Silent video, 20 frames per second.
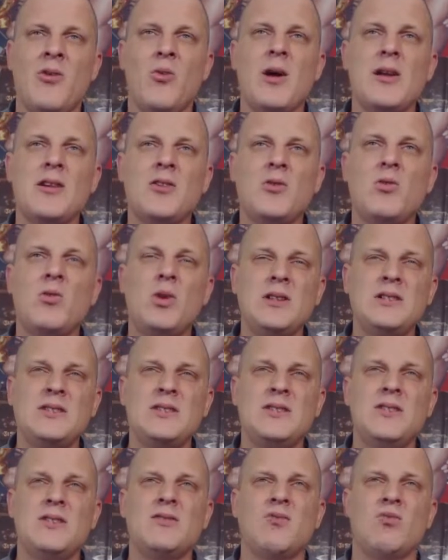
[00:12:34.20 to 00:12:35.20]
while it
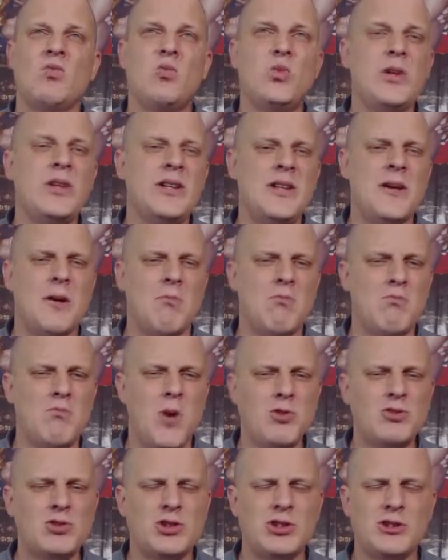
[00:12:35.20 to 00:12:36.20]
wasn't really
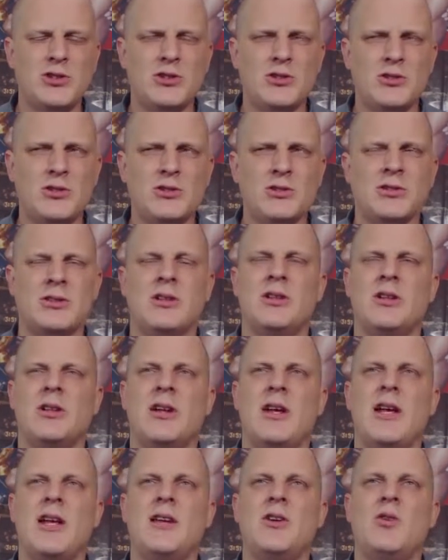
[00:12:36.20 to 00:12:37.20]
emotional
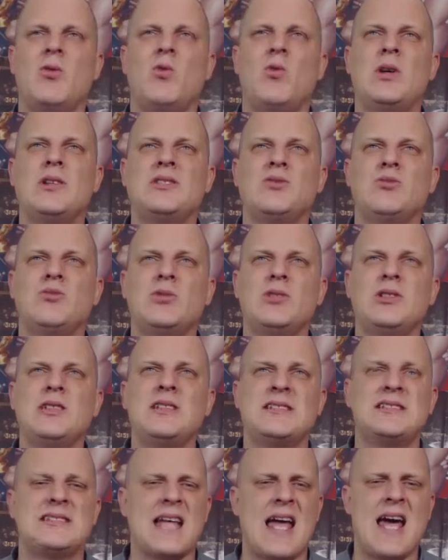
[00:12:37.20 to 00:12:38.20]
and it wasn't
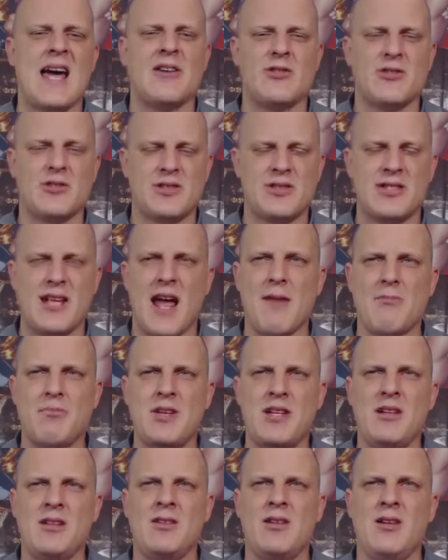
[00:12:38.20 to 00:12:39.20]
really sad or
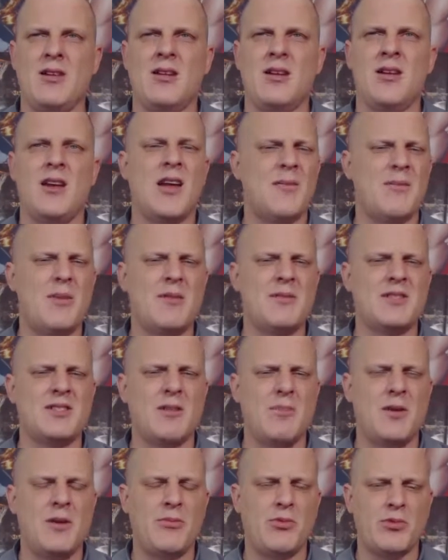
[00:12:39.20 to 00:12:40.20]
sappy, and maybe
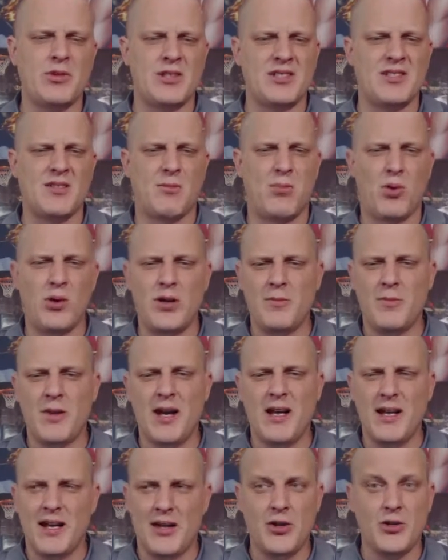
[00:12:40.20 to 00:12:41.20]
some people were disappointed
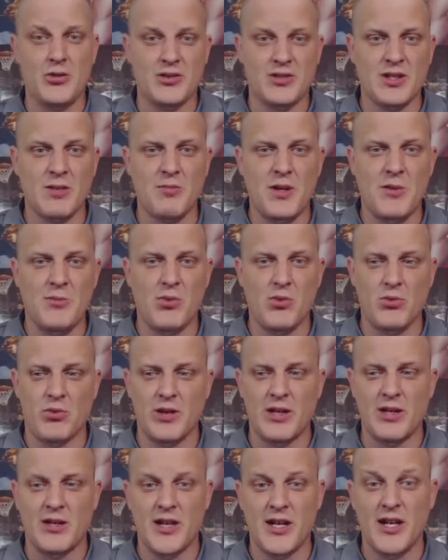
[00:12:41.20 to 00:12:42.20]
by it. I know some people were
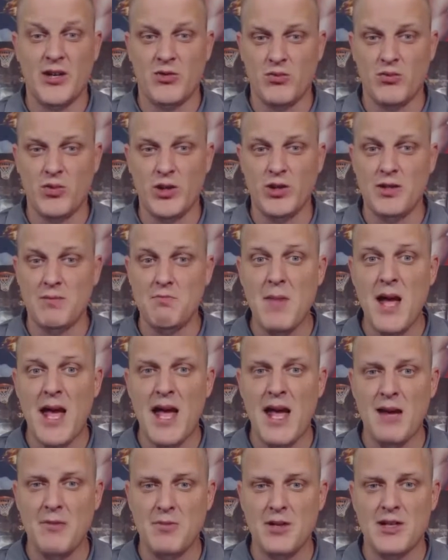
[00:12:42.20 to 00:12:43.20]
getting really
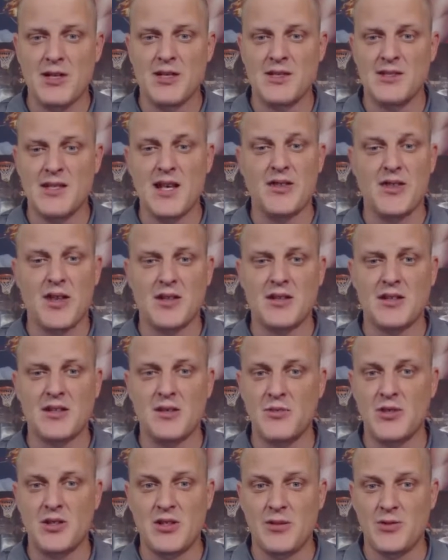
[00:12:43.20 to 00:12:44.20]
mad because they thought the
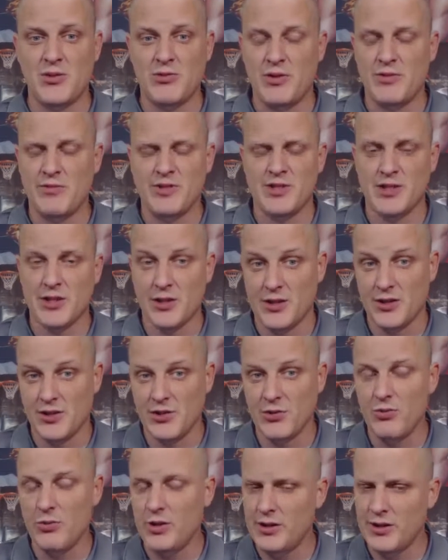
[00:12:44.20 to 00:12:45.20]
WWE wasn't going to
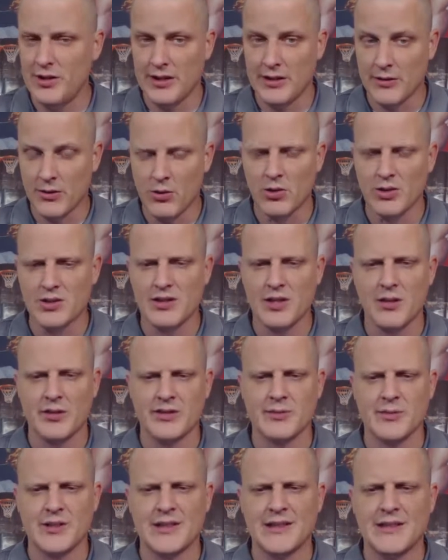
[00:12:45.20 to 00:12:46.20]
do one, and of course they
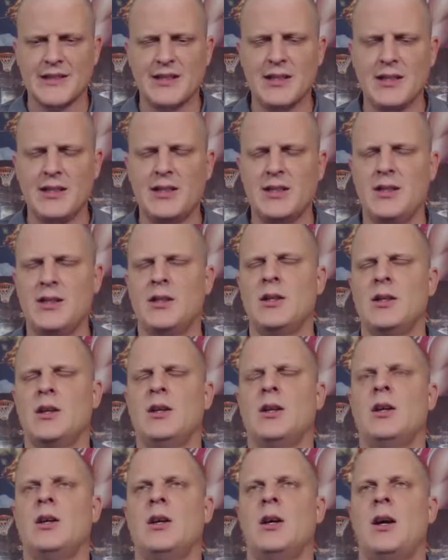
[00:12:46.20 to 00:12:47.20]
ultimately did.
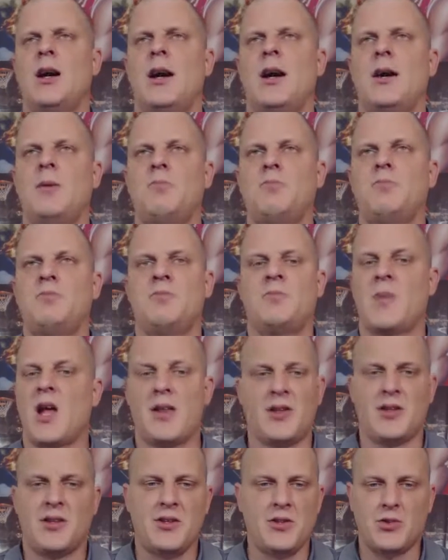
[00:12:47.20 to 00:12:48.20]
I
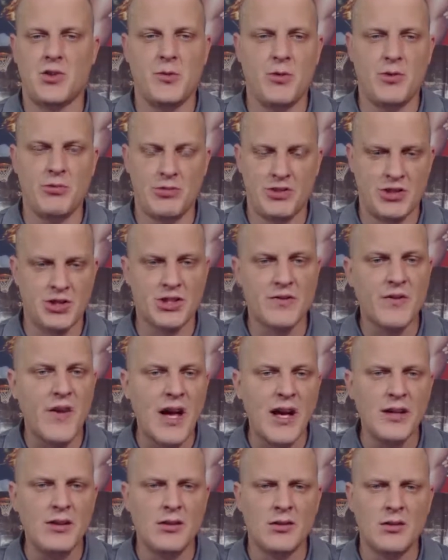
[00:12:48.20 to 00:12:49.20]
thought the tribute was just
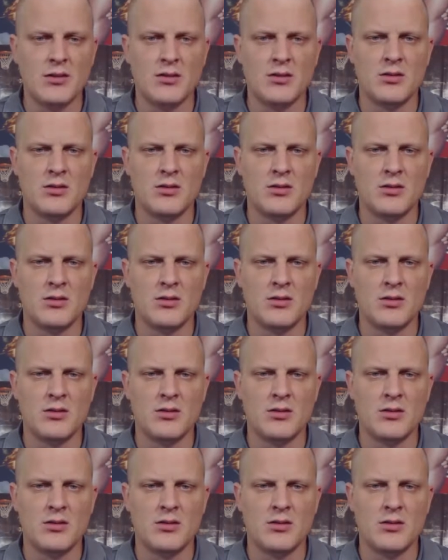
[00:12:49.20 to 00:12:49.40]
fine.